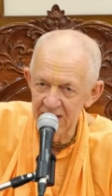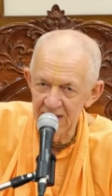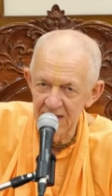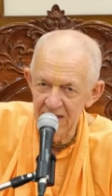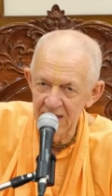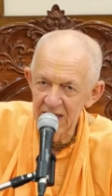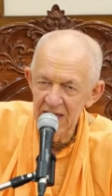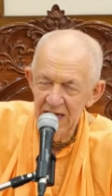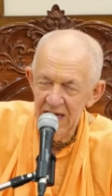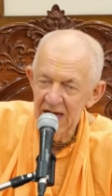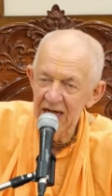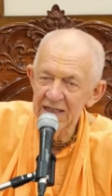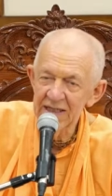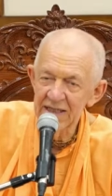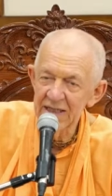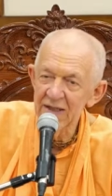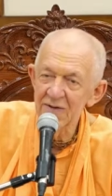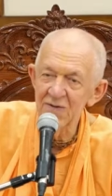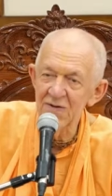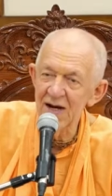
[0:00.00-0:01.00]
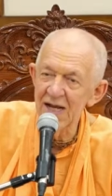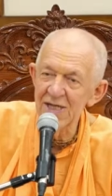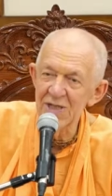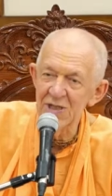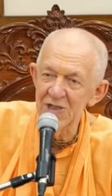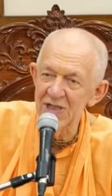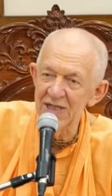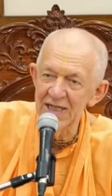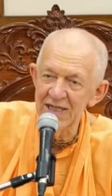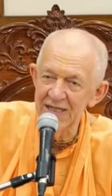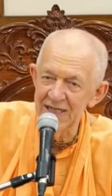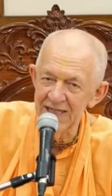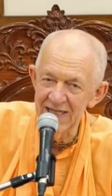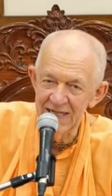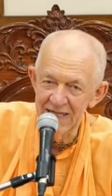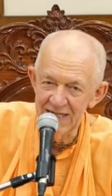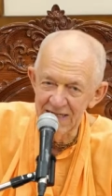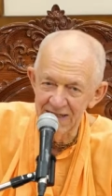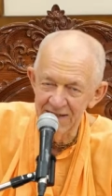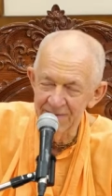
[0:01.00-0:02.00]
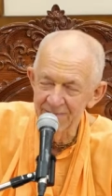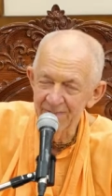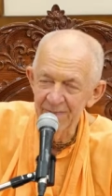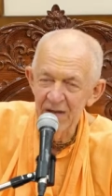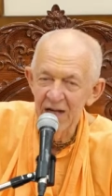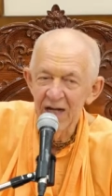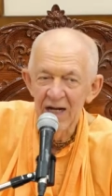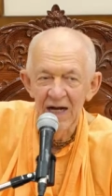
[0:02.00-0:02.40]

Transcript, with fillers: uh, and he rested there.